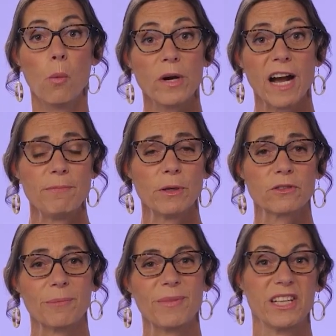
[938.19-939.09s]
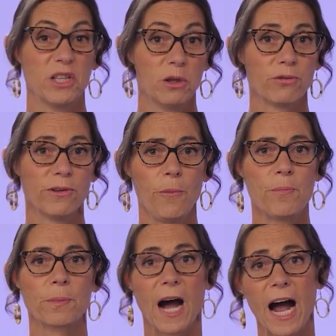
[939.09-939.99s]
When I've built something useful,
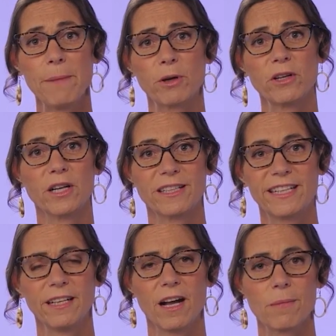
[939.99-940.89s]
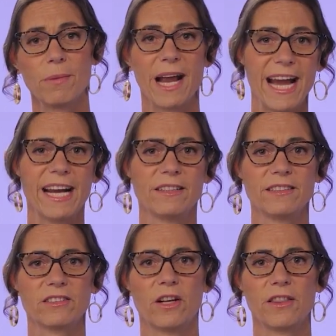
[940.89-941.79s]
I put it on GitHub and
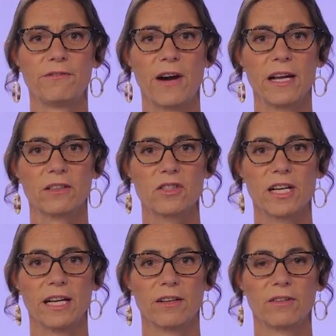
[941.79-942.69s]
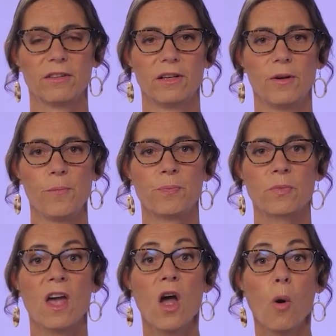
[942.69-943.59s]
listed on the File Exchange.
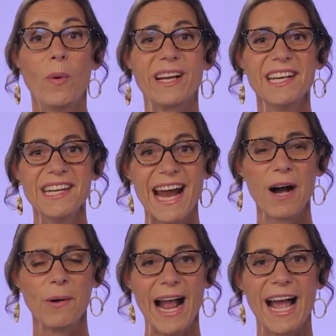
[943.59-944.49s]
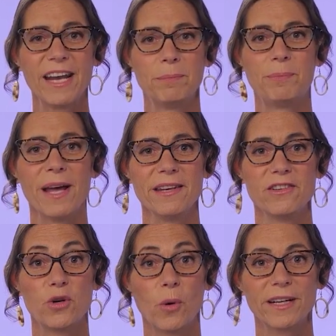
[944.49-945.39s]
We can now add a
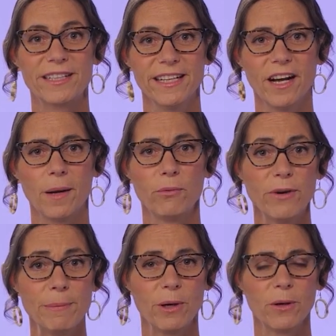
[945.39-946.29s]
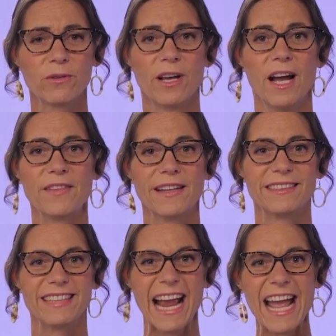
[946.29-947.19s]
button to our GitHub repos that
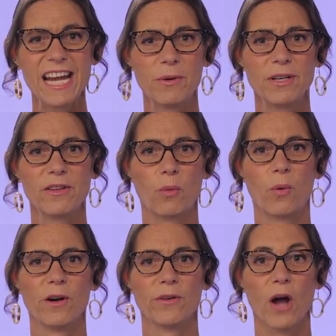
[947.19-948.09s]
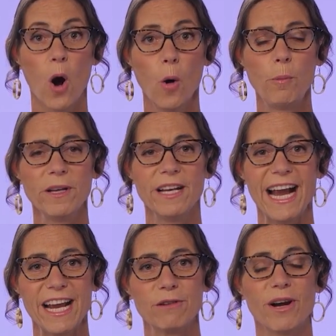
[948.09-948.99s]
lets anyone in the world open
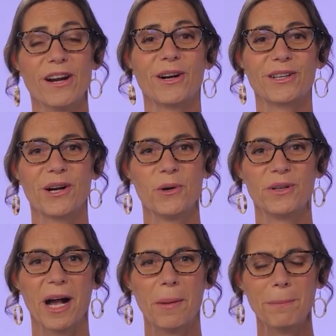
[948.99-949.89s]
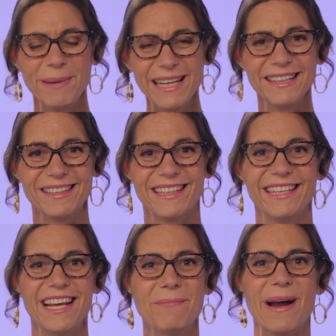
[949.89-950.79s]
and run our code
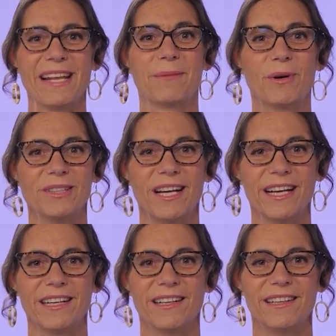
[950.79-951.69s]
immediately in MATLAB Online.